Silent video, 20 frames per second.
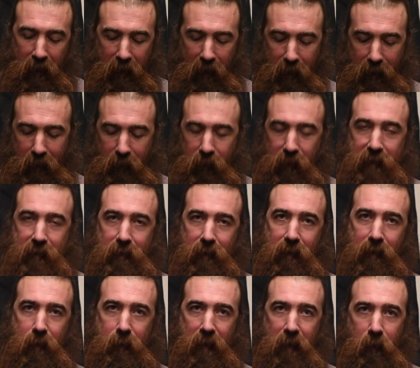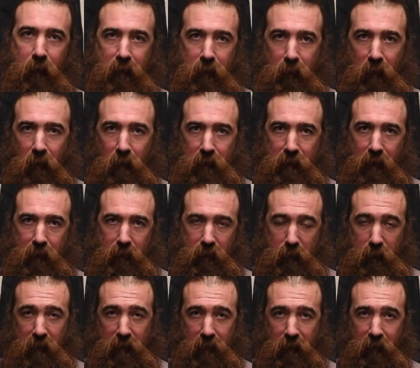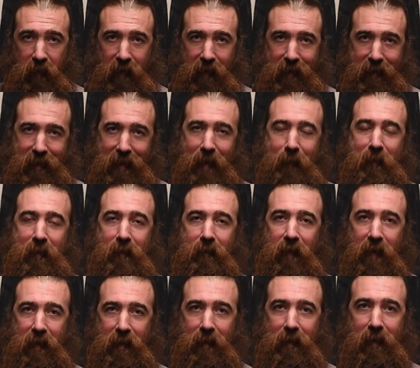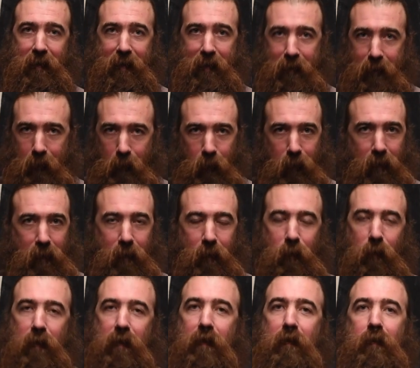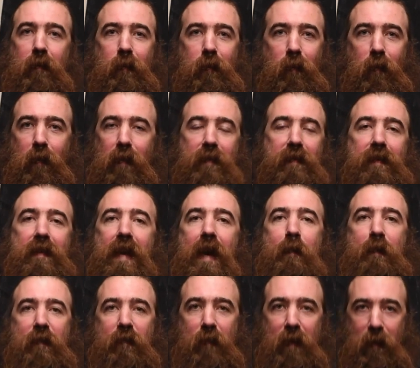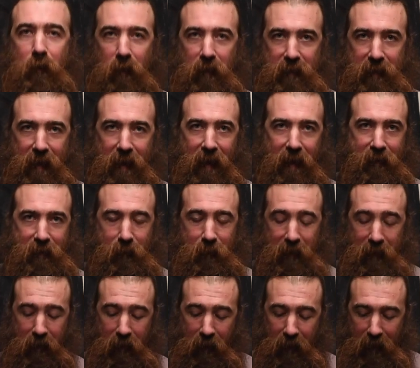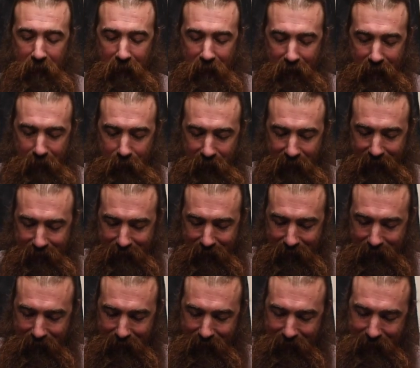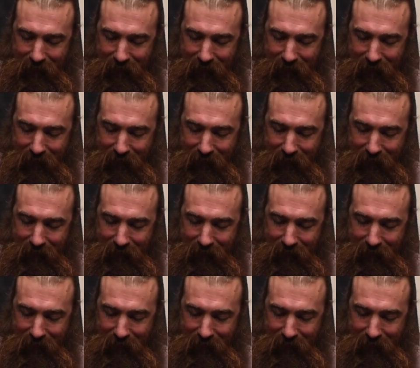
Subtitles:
And they've recently come out with a motorcycle specific adaptive headlight. Well, what does adaptive mean? What does that actually mean? It means that